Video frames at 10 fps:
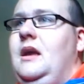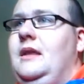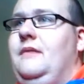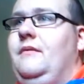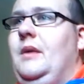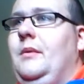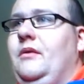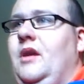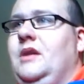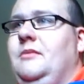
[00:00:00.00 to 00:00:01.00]
And then Rey with a
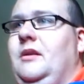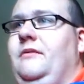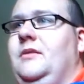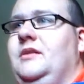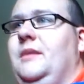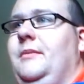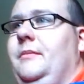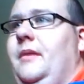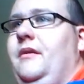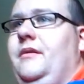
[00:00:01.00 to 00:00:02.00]
crossbody from the top of
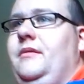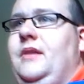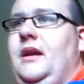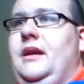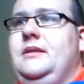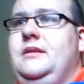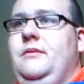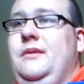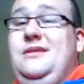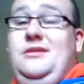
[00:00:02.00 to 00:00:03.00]
the barrier. That gets
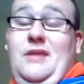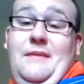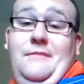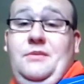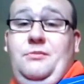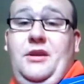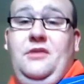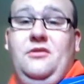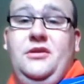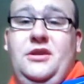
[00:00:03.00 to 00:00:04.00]
the win. So yeah, it was pretty
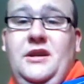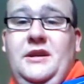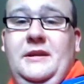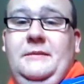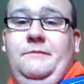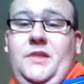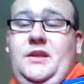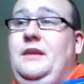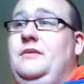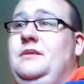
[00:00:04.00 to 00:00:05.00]
good.
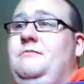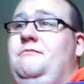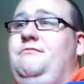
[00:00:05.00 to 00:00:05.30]
I think it was.